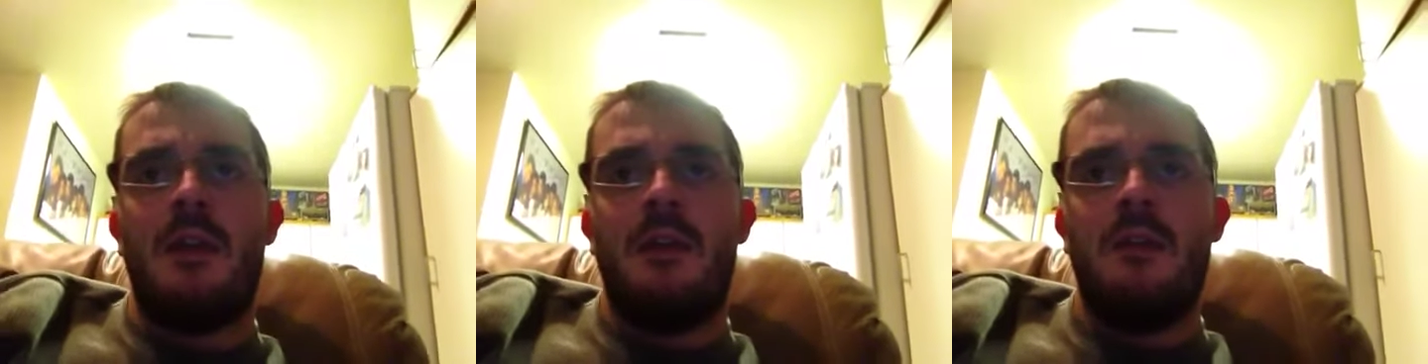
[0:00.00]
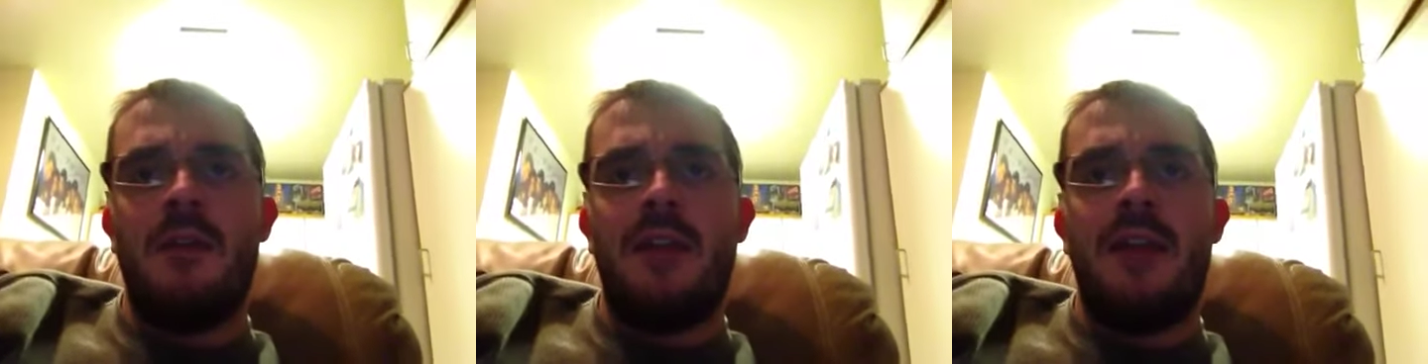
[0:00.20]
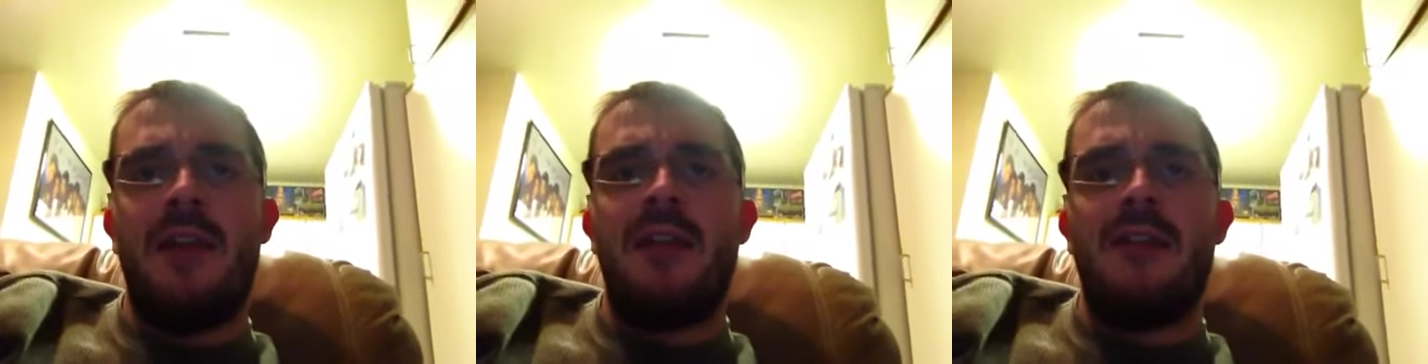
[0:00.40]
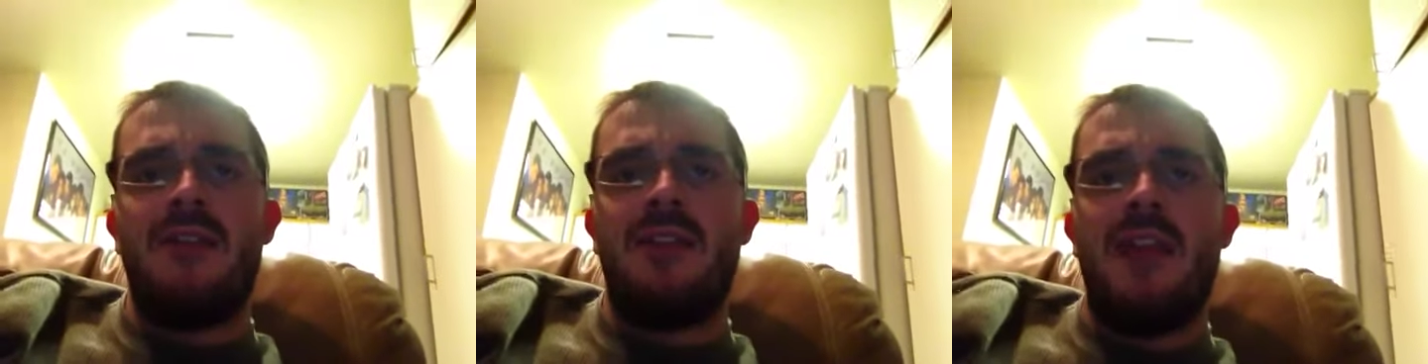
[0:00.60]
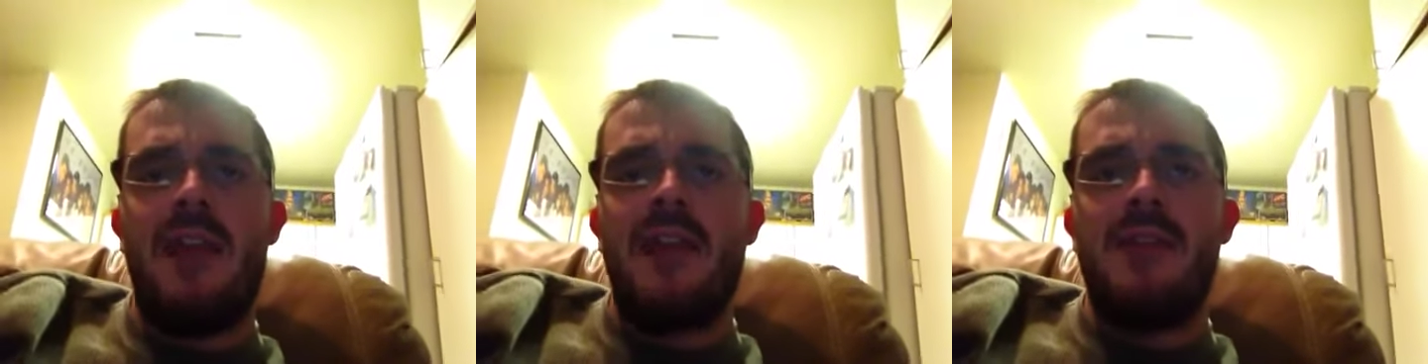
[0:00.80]
when I
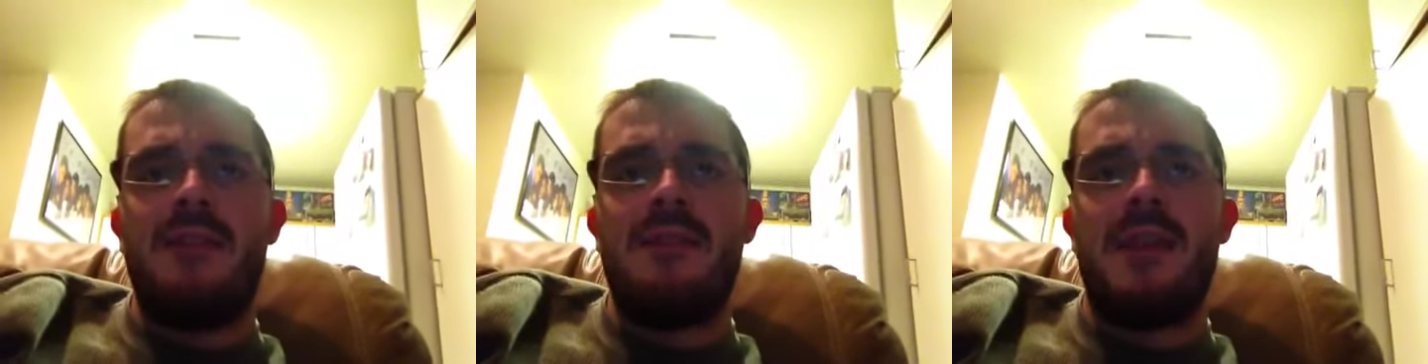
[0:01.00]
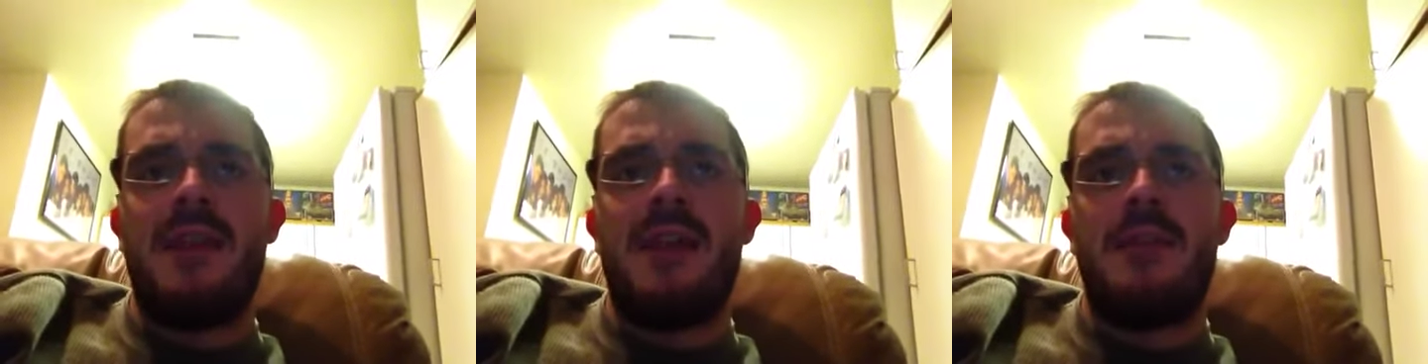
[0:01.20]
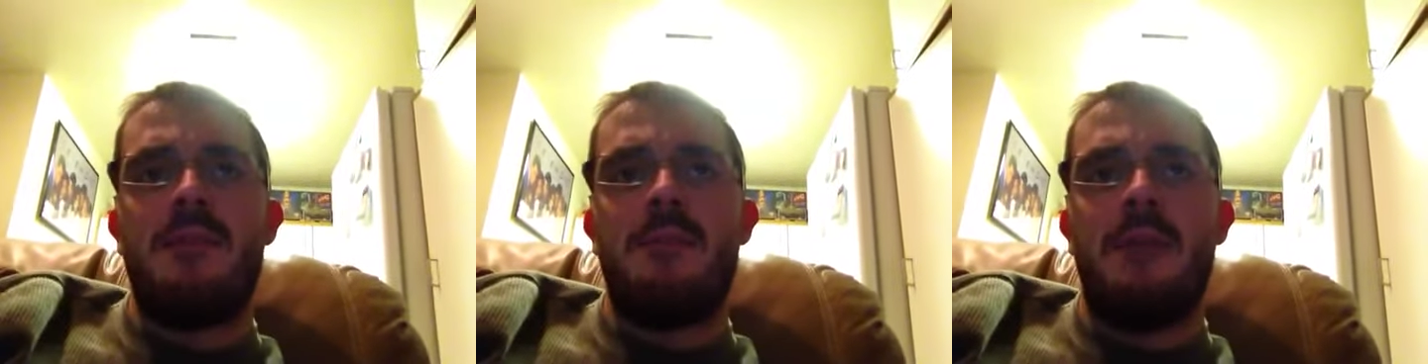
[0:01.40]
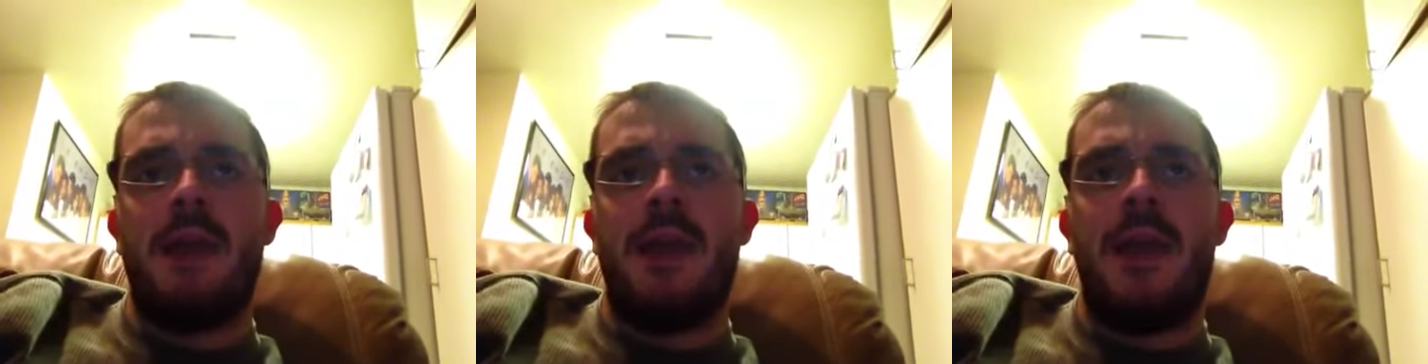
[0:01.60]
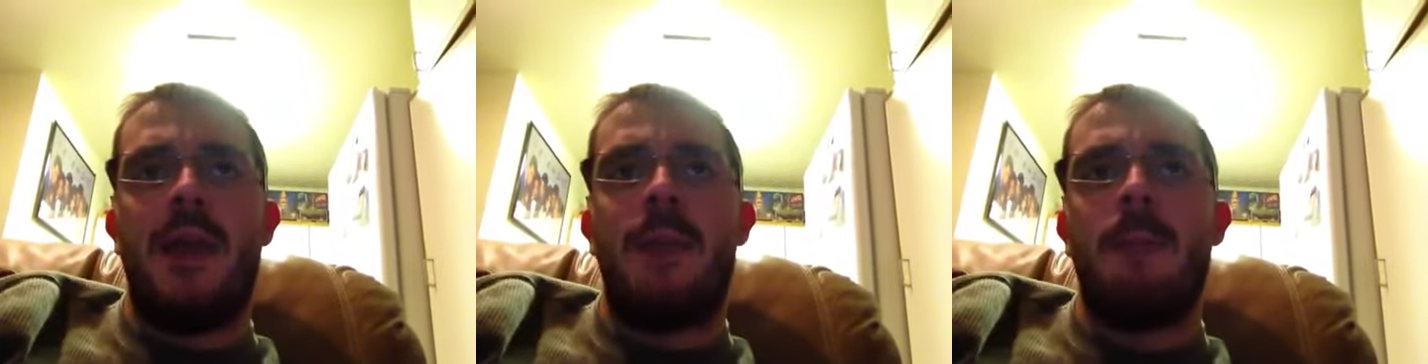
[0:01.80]
decided that
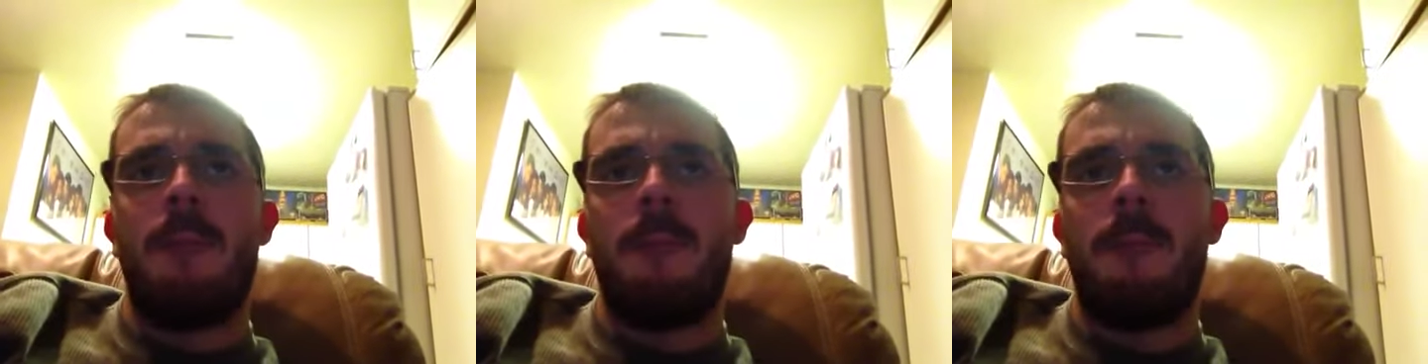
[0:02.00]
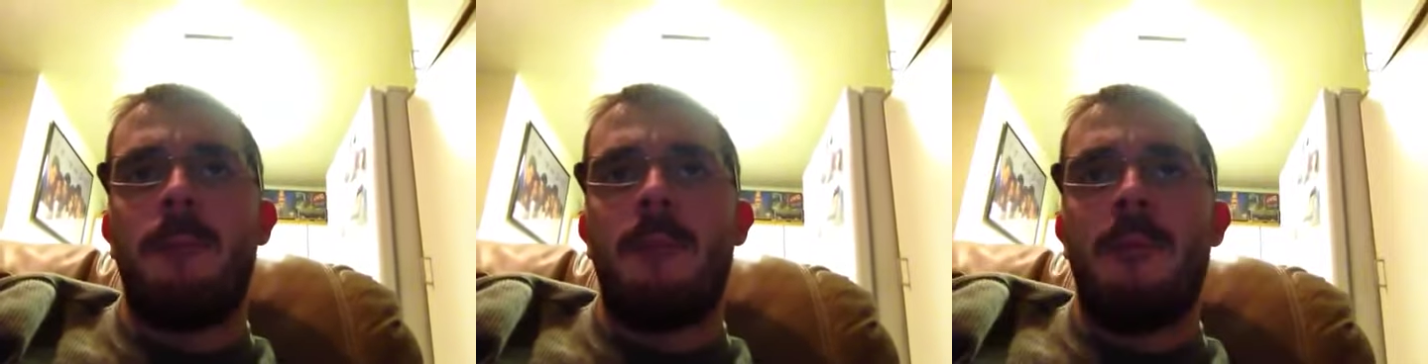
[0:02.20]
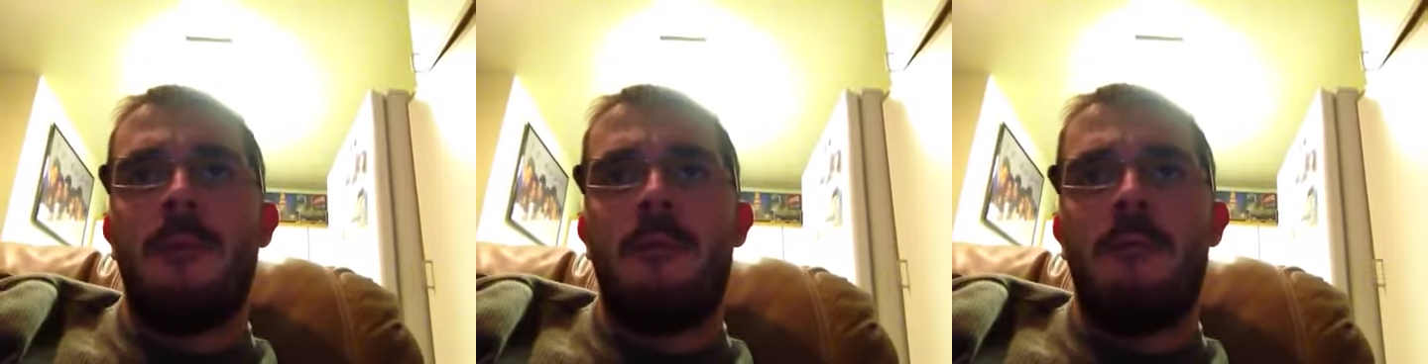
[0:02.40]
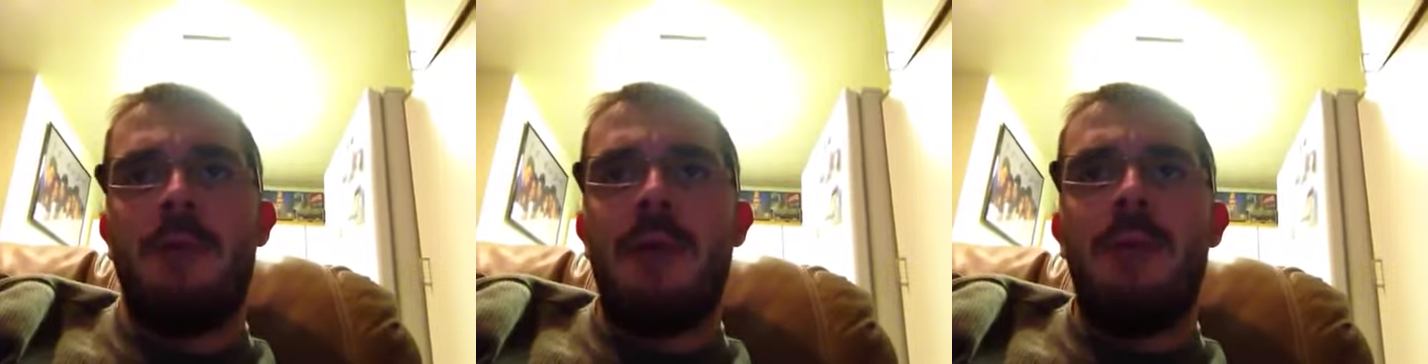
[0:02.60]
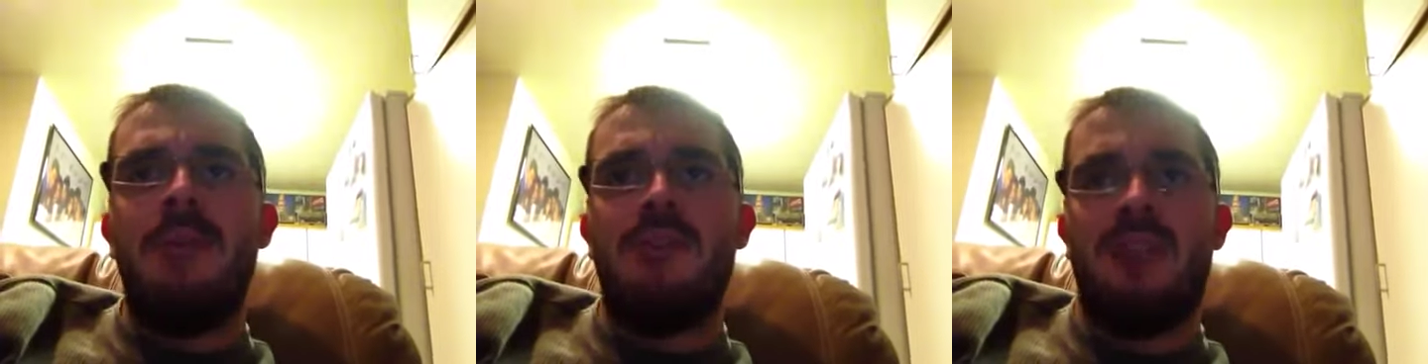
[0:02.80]
my
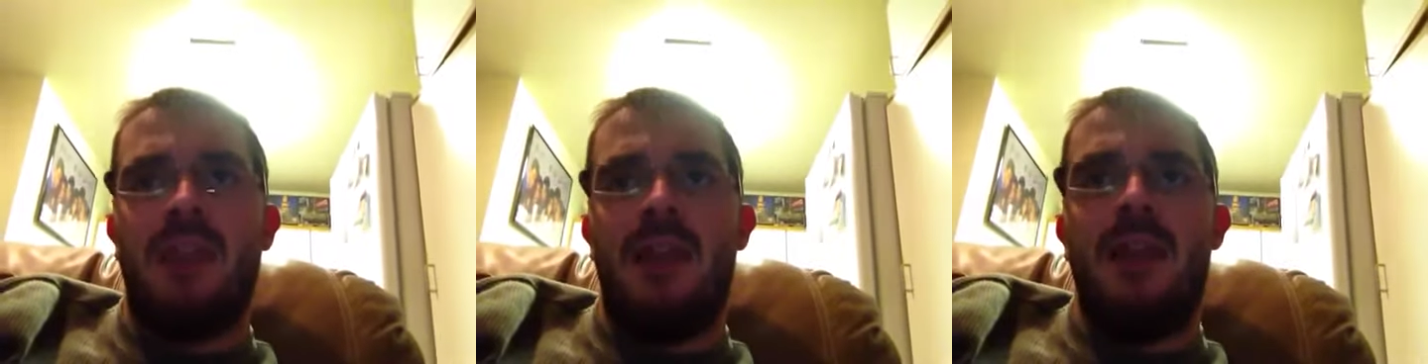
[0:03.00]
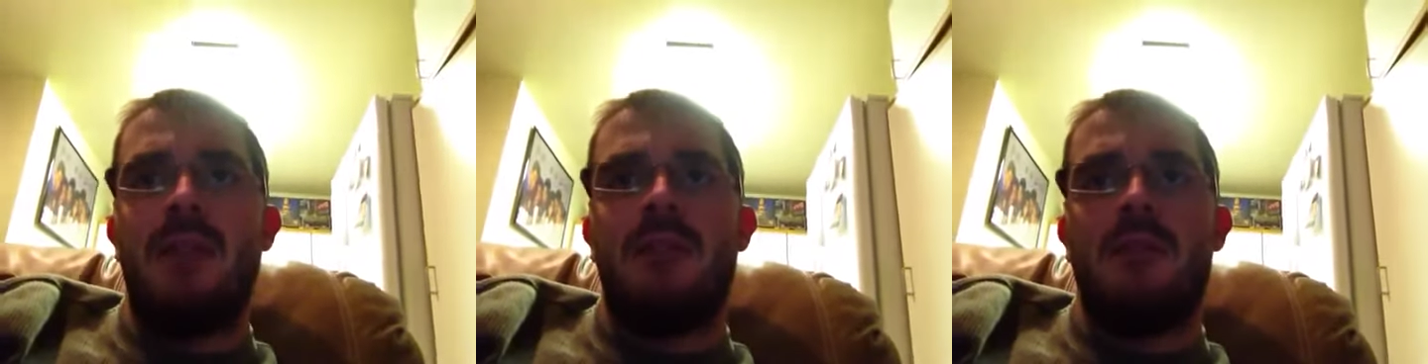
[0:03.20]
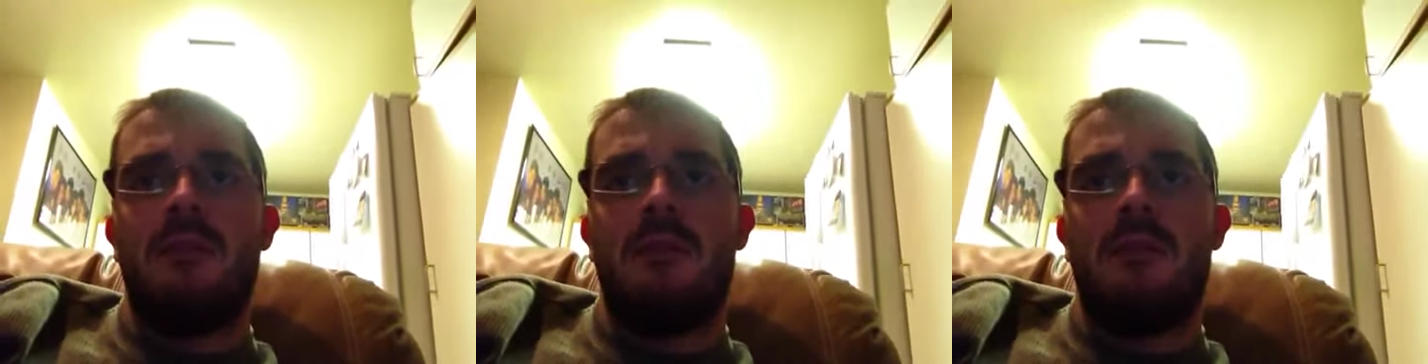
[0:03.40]
website,